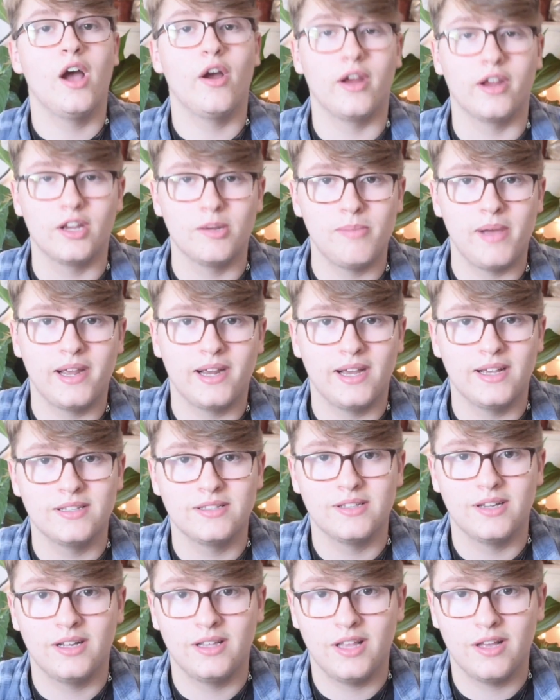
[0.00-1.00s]
Alright, goodbye
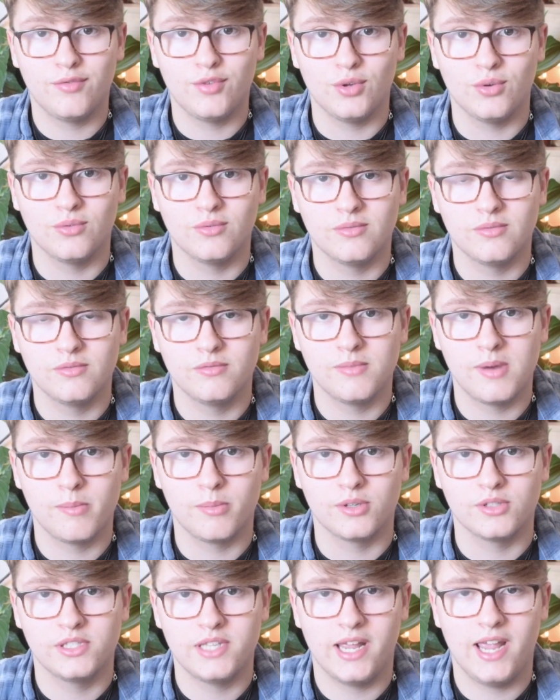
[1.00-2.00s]
guys. I love you.
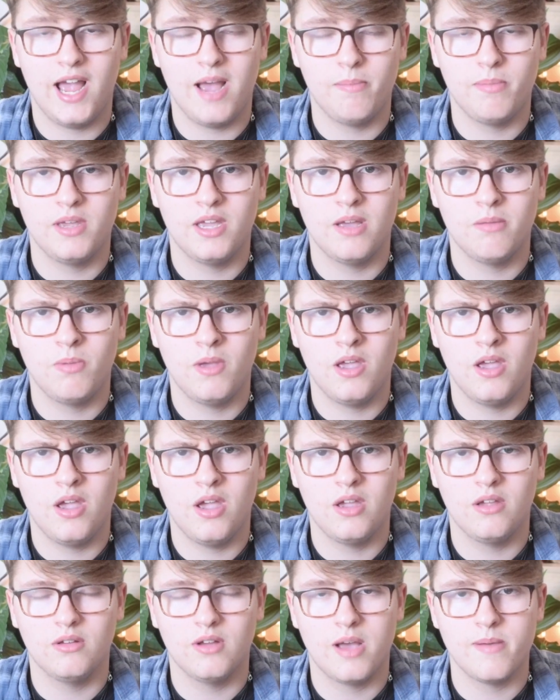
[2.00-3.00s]
Remember, stay happy,
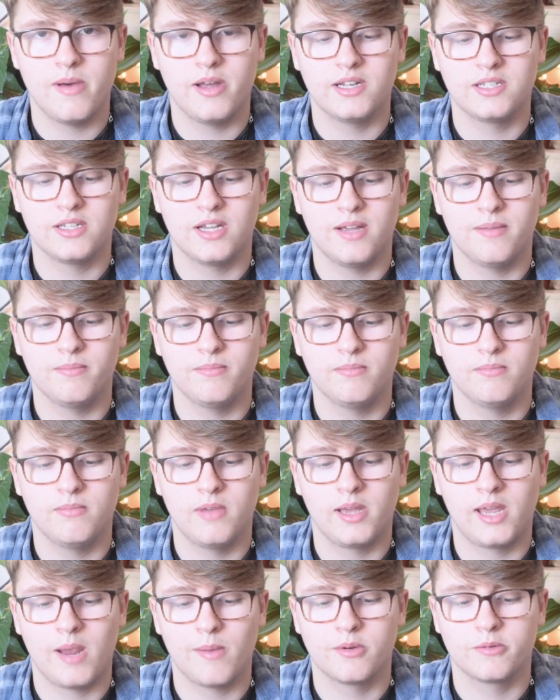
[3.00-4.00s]
hippie! I'm out of time.
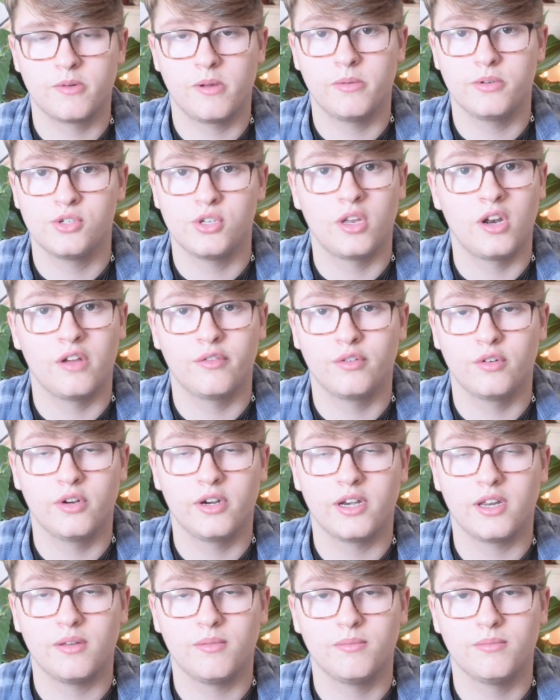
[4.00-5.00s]
My camera's probably shut off
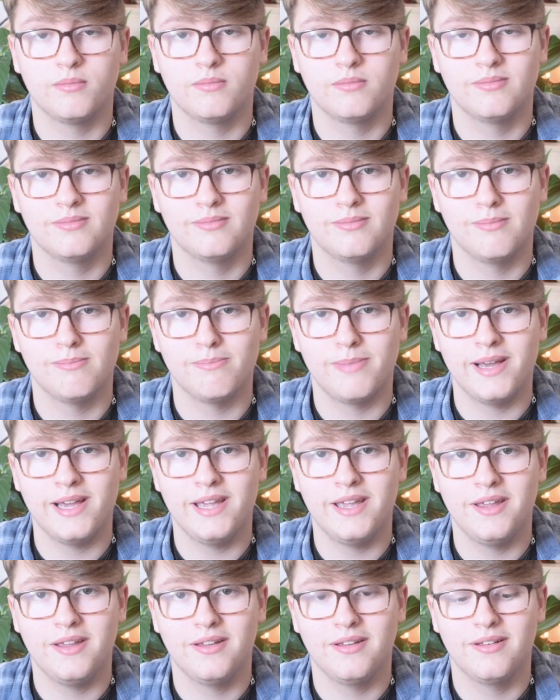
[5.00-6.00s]
already.
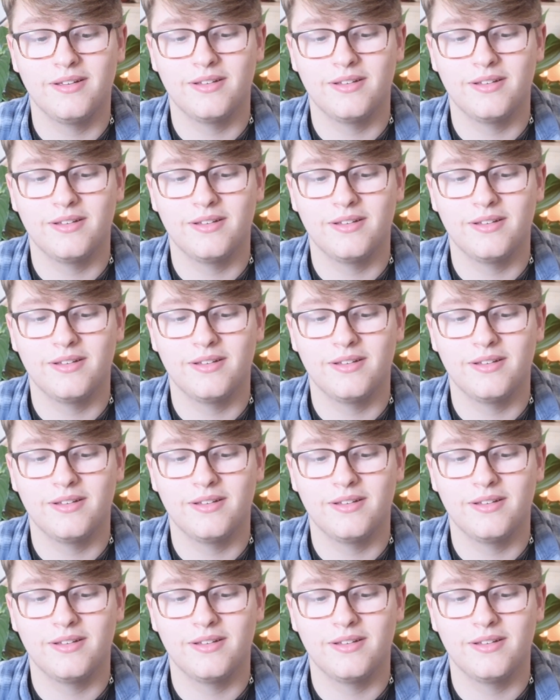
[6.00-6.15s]
Bye.